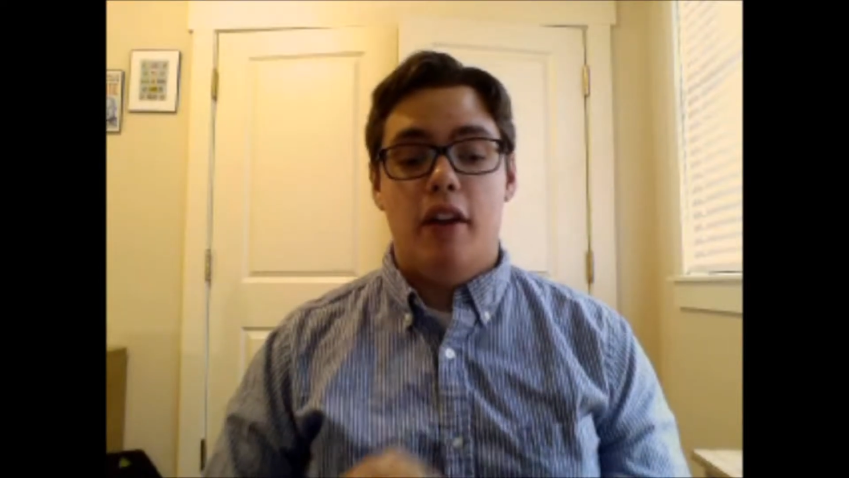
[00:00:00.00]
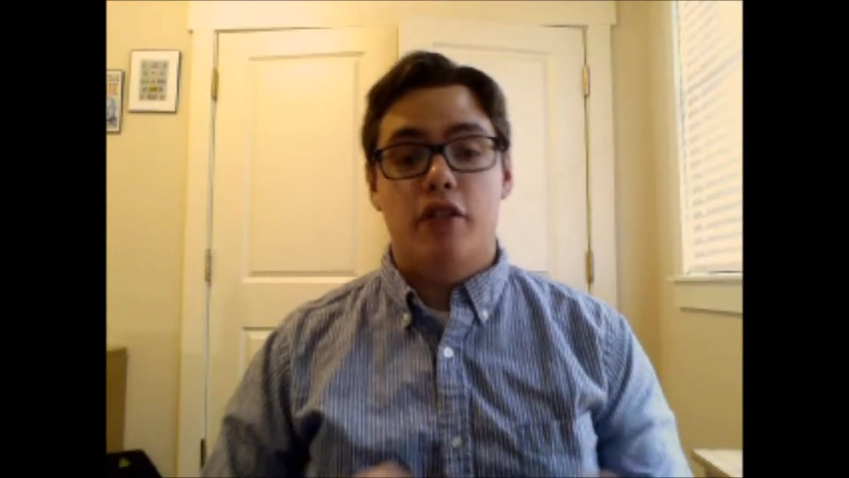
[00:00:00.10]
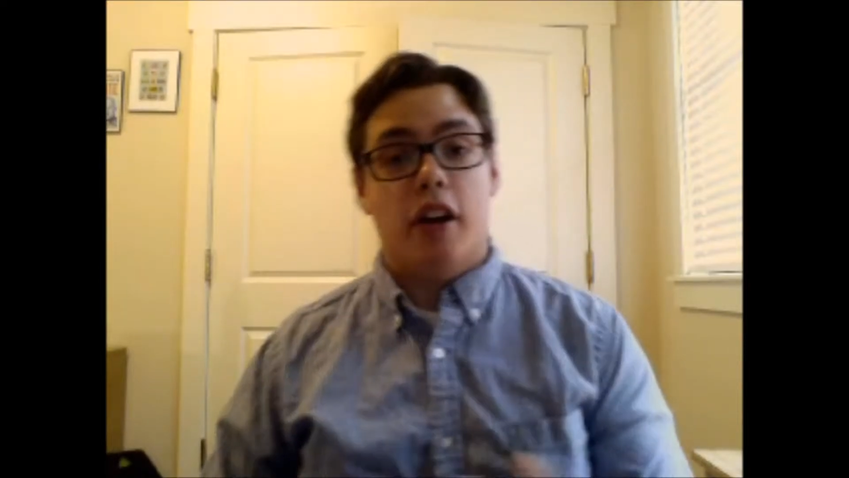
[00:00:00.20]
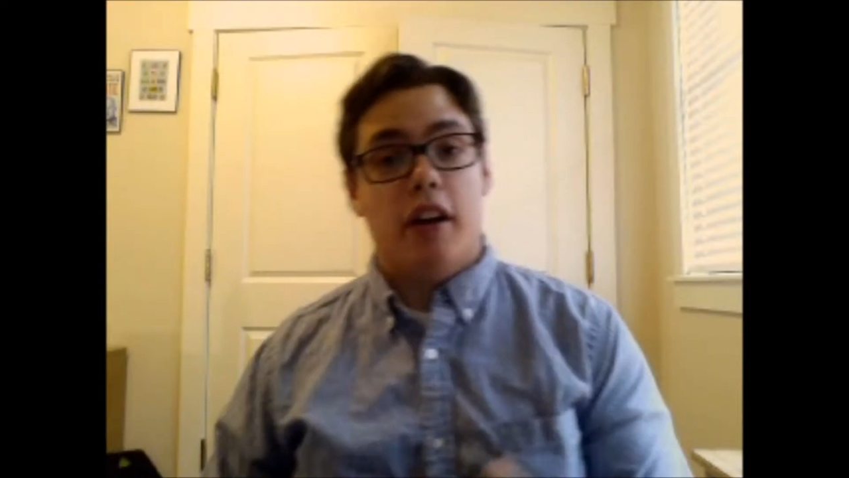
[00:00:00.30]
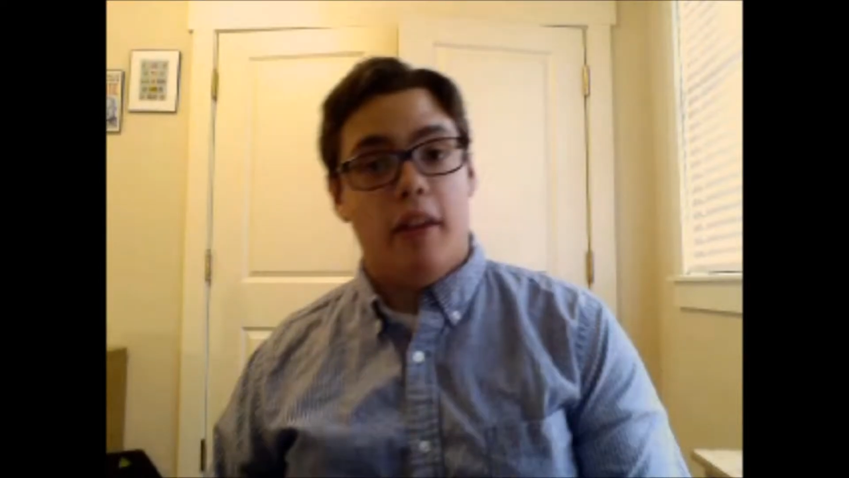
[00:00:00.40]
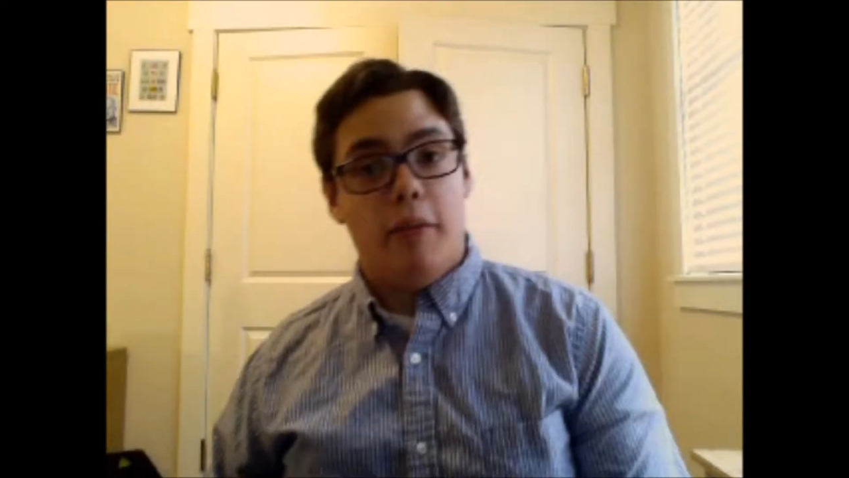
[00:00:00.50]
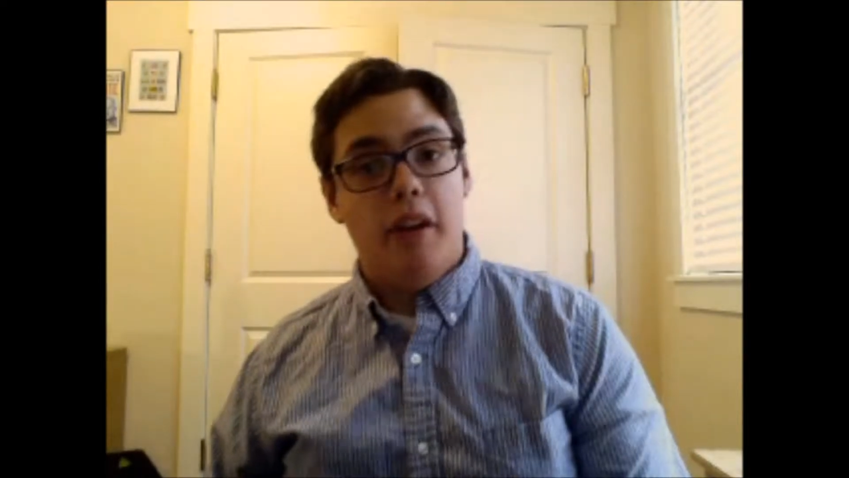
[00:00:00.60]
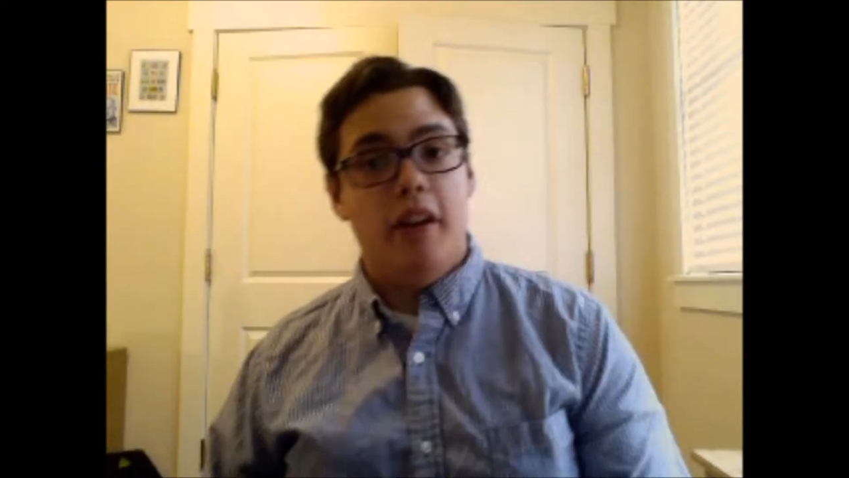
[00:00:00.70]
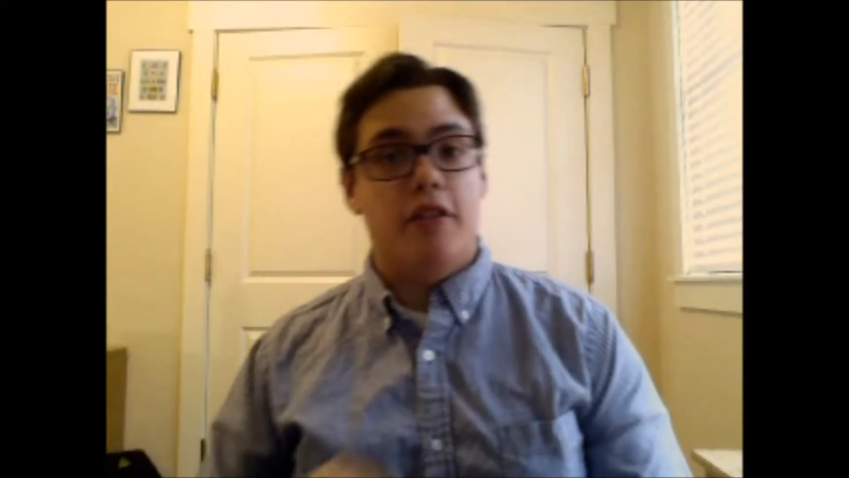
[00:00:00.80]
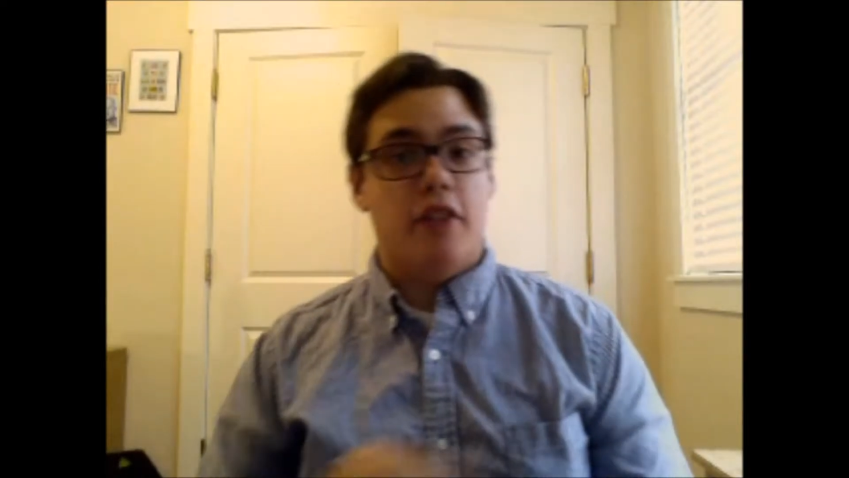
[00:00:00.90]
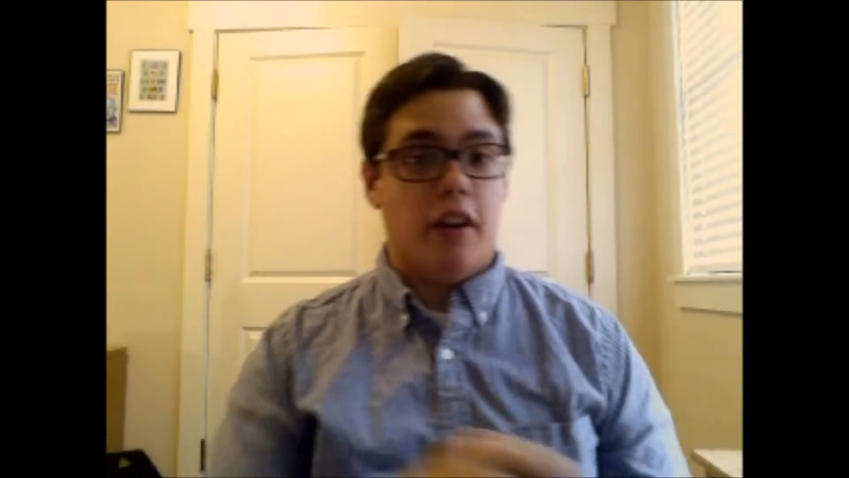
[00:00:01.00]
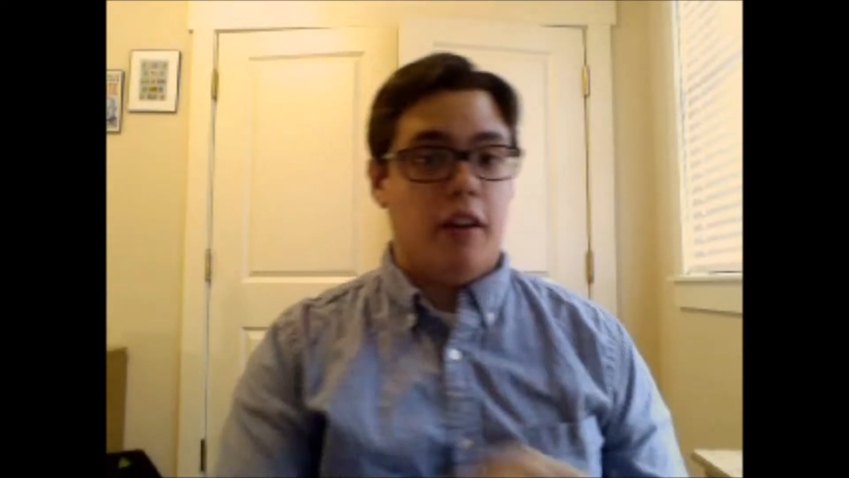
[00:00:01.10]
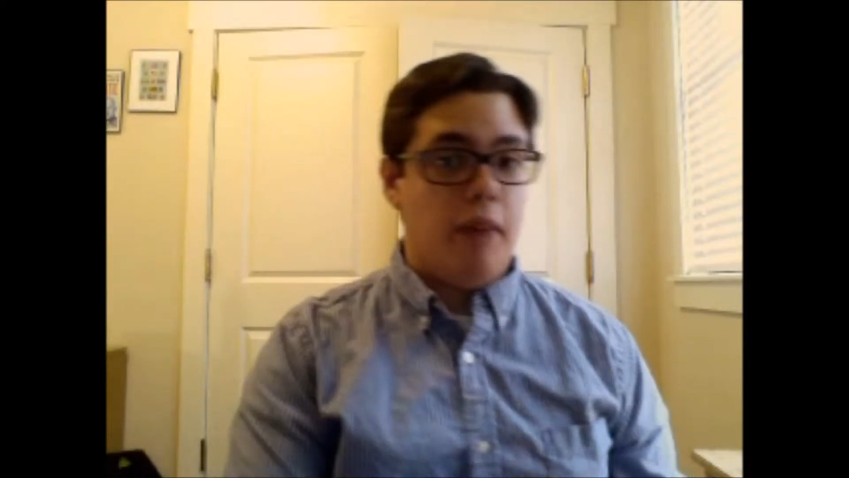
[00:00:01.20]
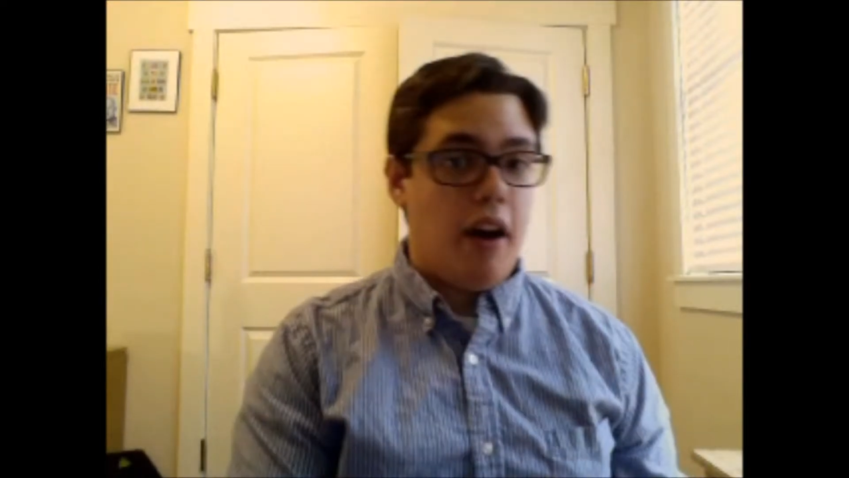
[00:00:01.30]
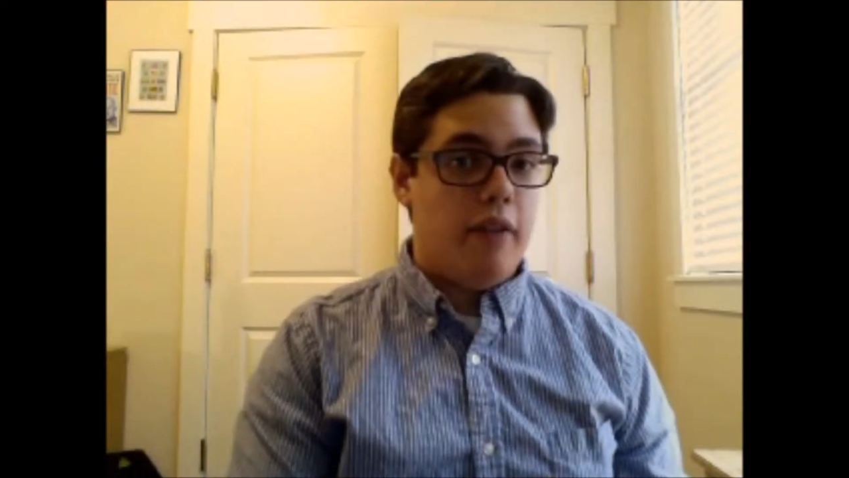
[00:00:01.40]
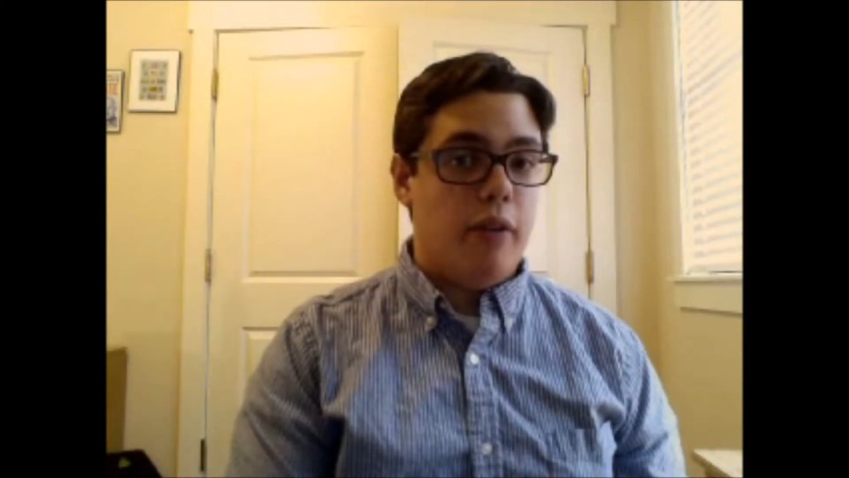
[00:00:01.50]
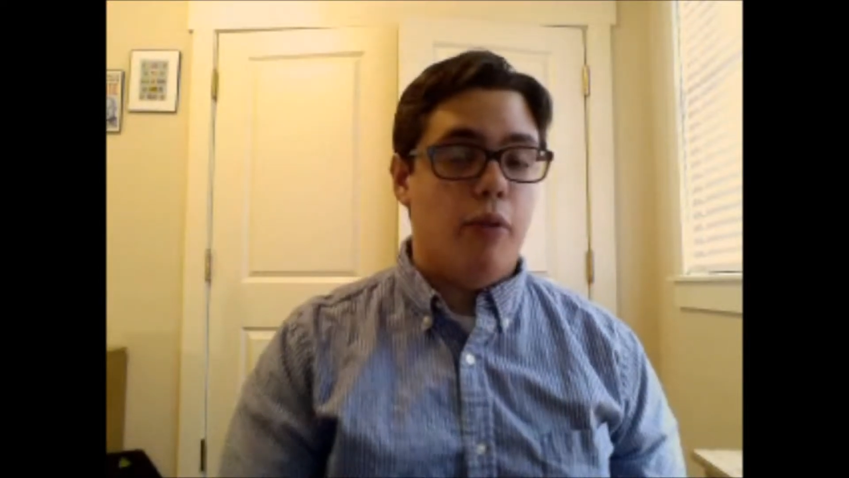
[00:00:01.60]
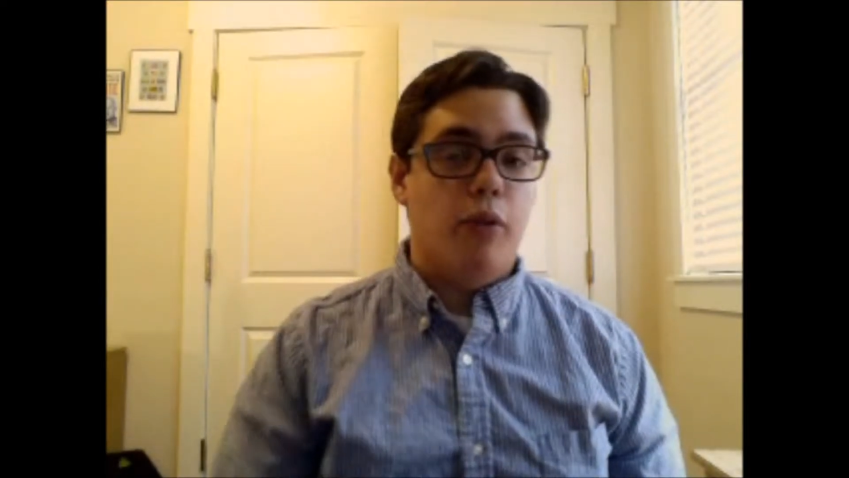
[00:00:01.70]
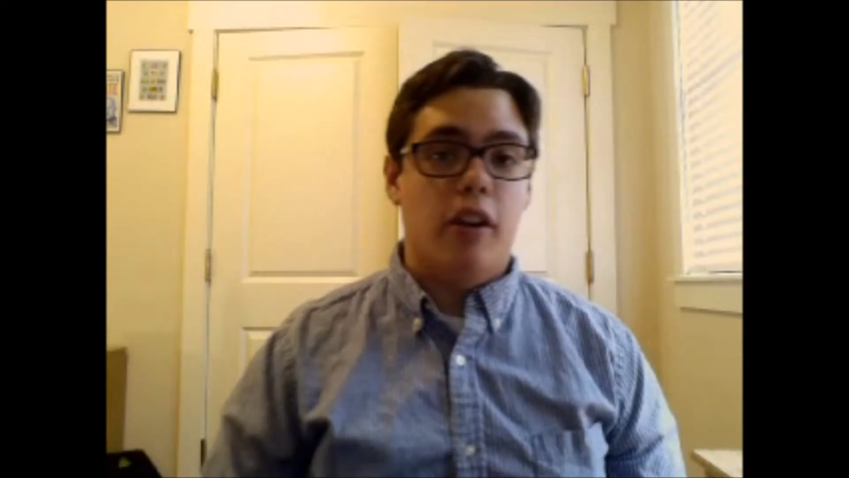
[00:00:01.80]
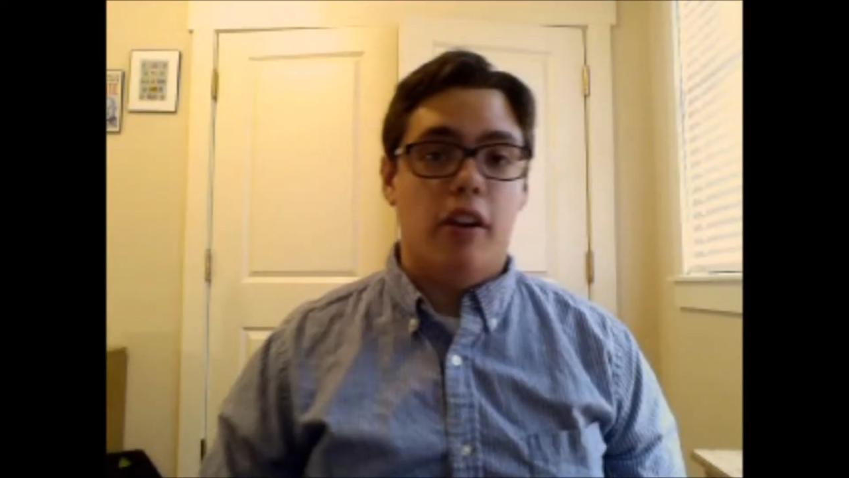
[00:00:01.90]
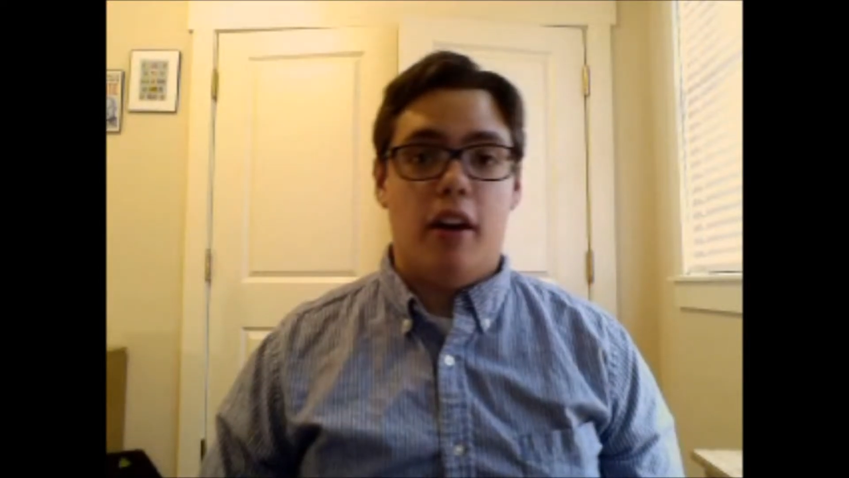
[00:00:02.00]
checking them in and checking them out every morning.